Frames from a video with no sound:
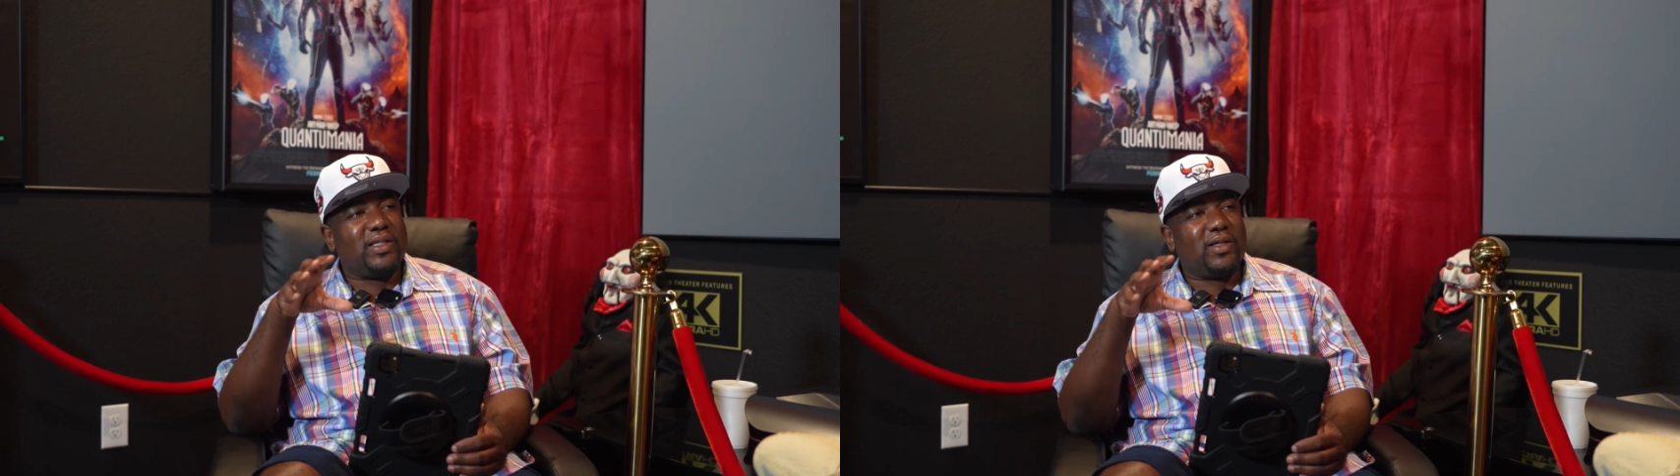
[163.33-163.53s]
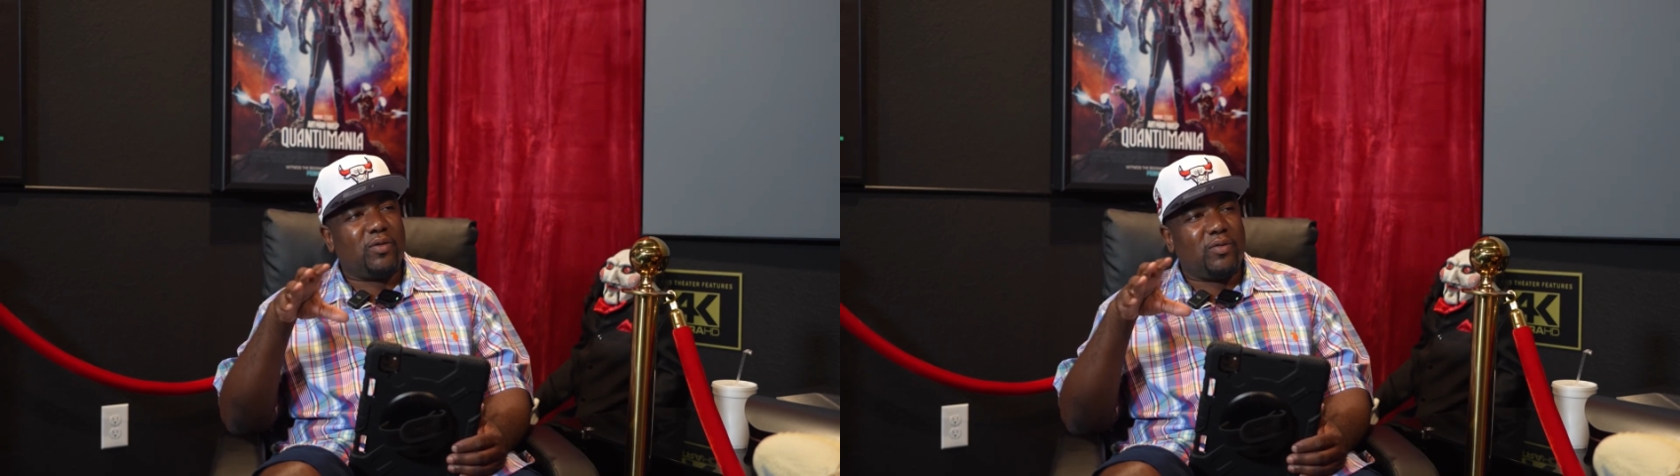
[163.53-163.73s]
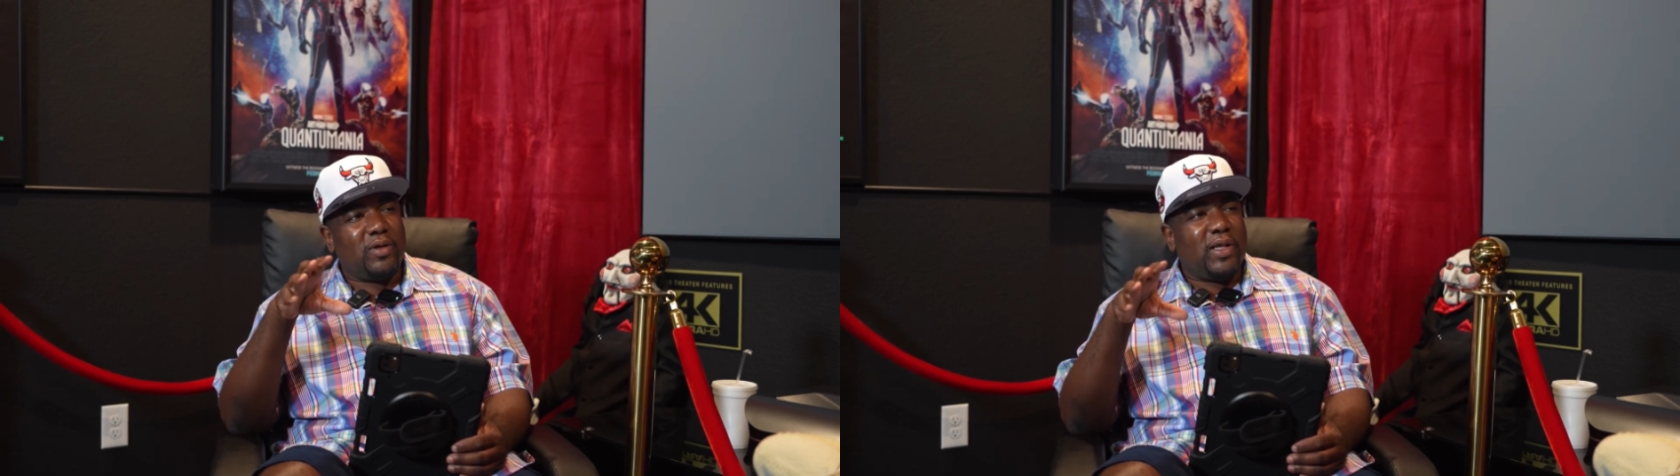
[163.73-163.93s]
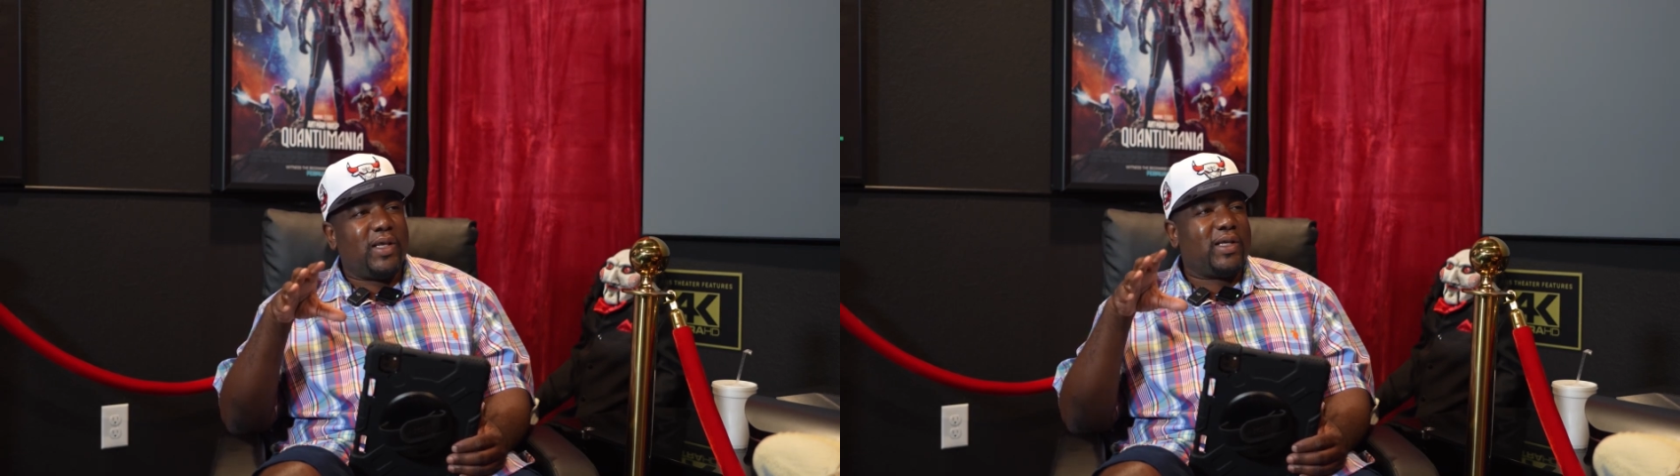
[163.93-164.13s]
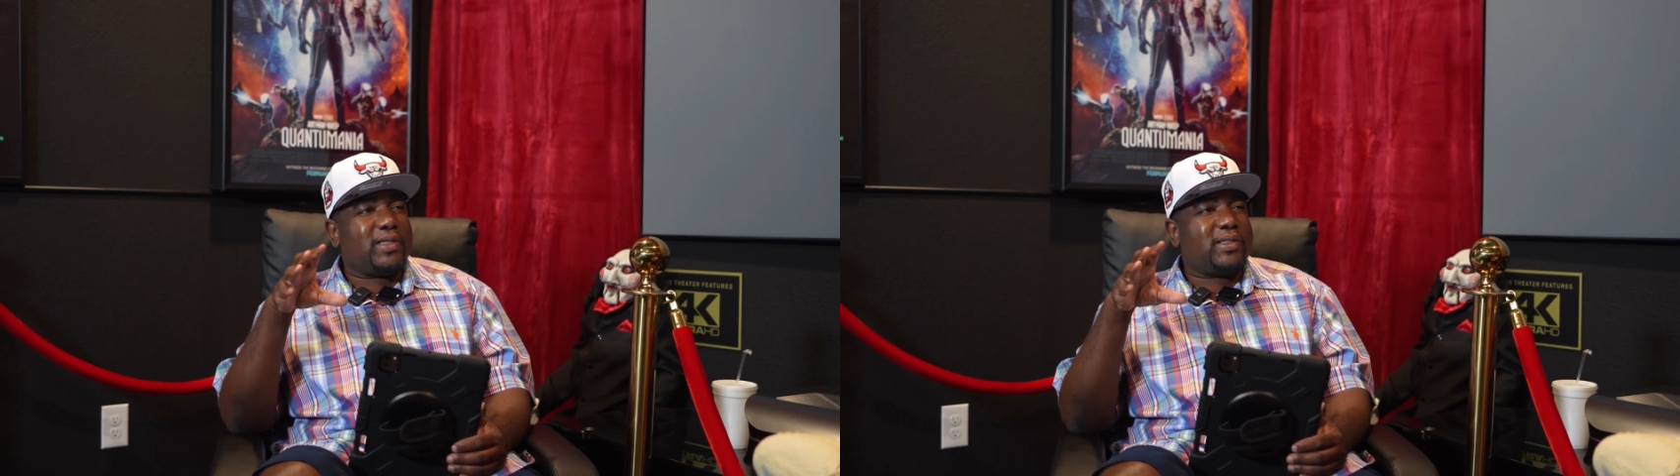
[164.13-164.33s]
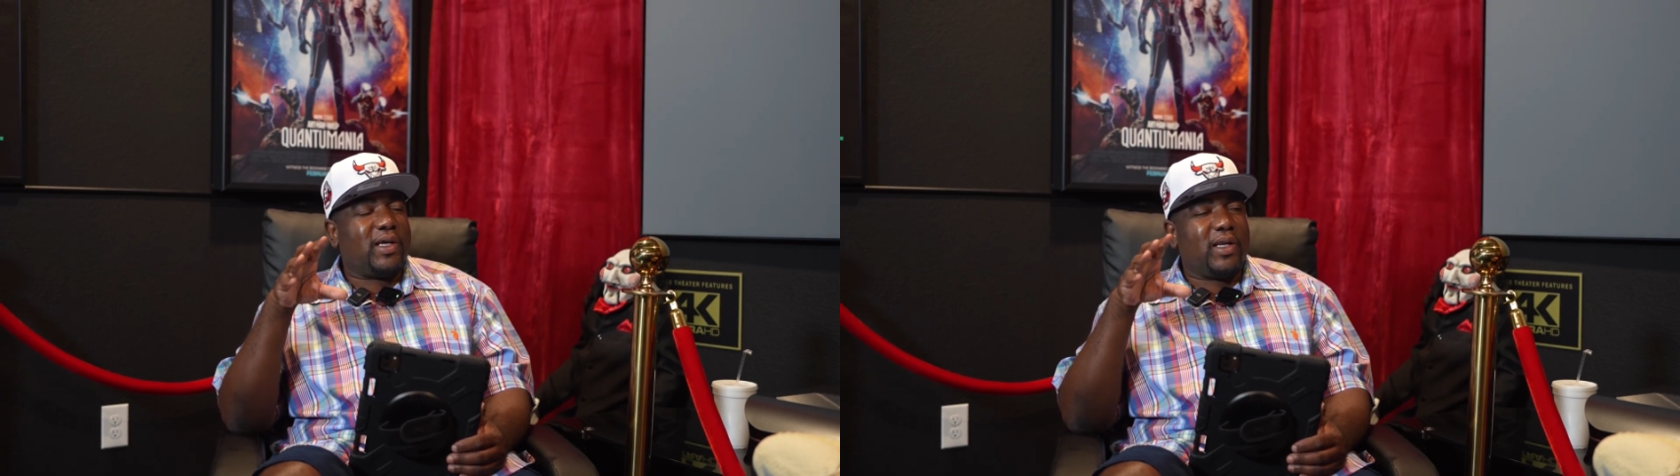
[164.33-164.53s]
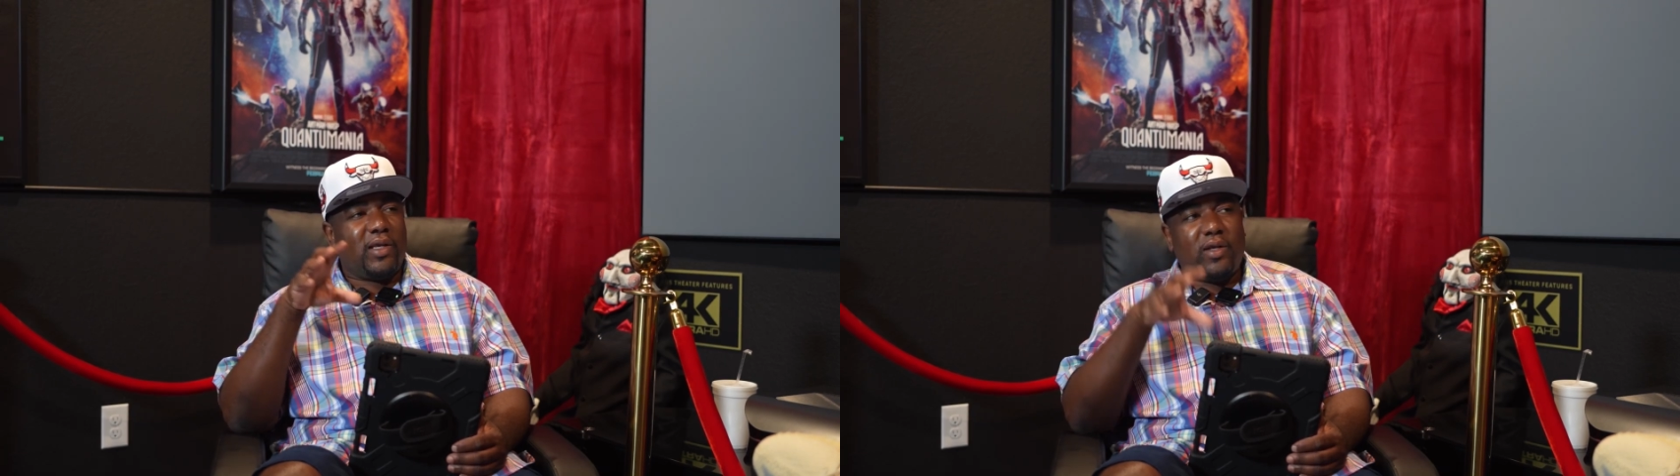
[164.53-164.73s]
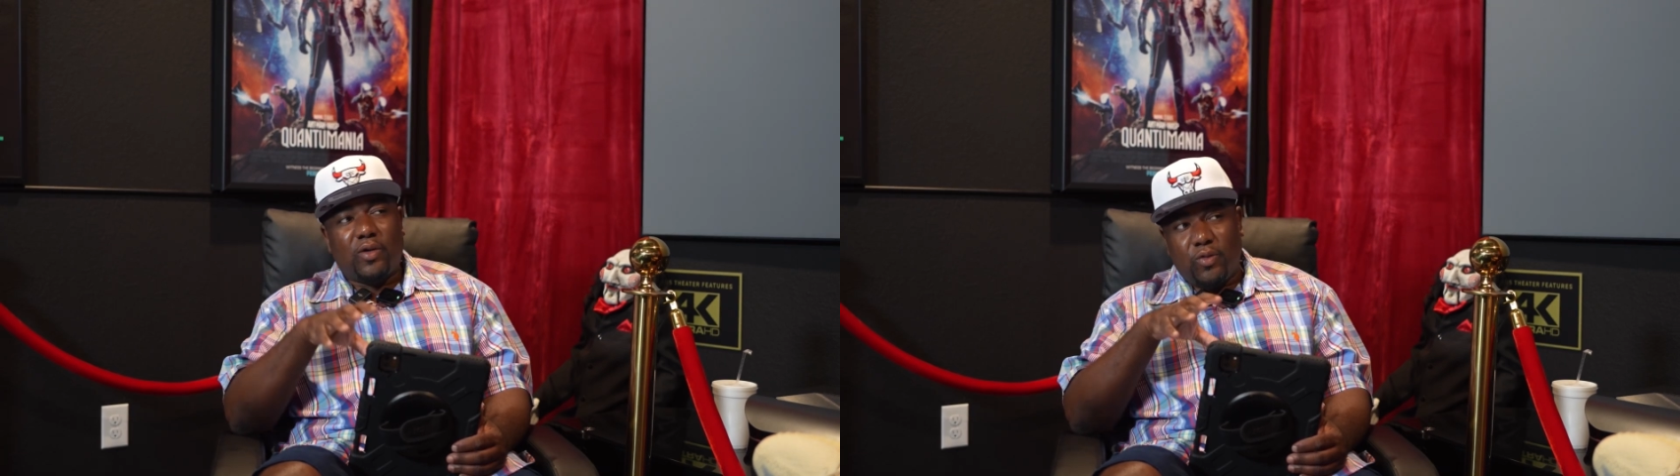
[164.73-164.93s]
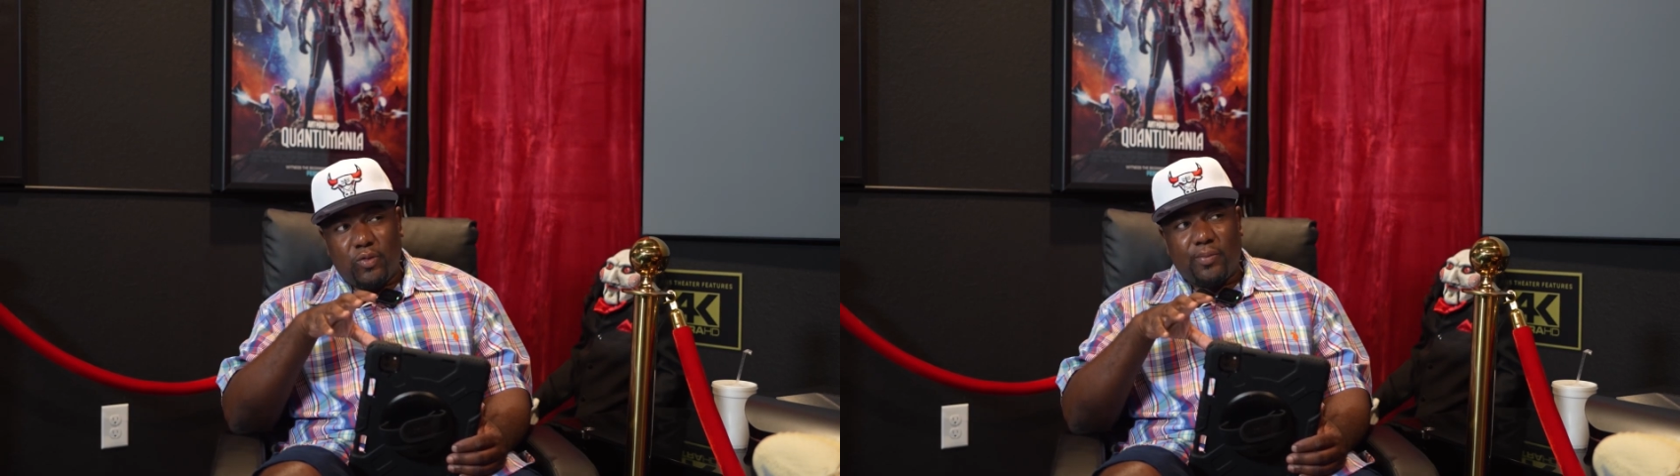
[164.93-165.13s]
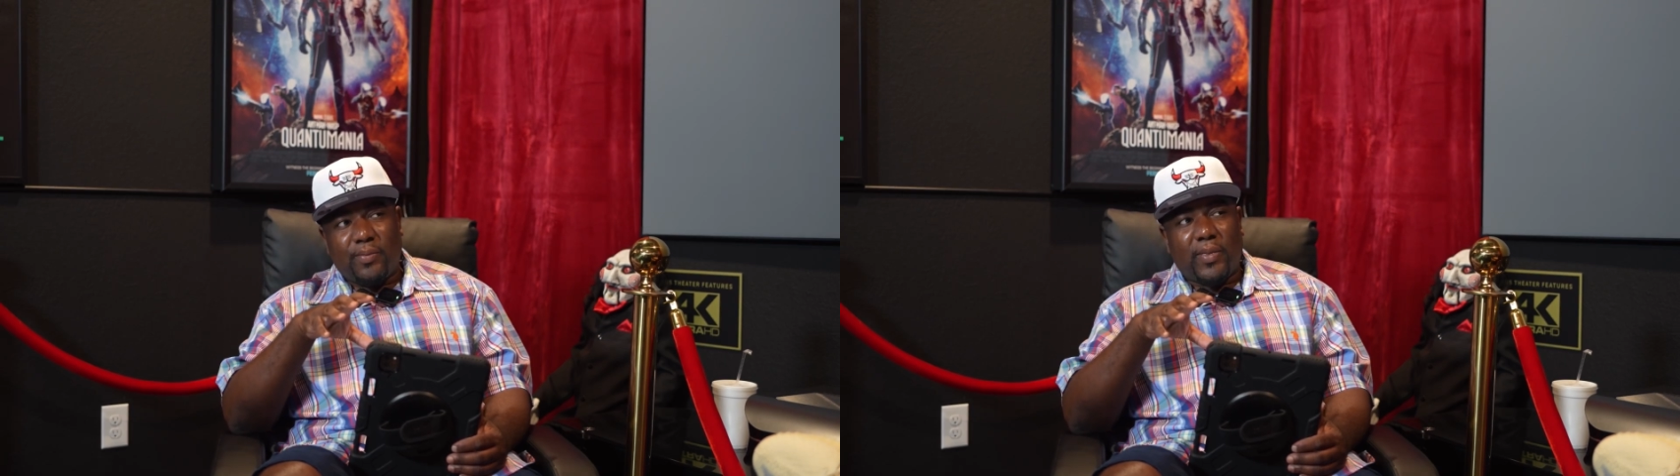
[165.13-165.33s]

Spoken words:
show, instead of you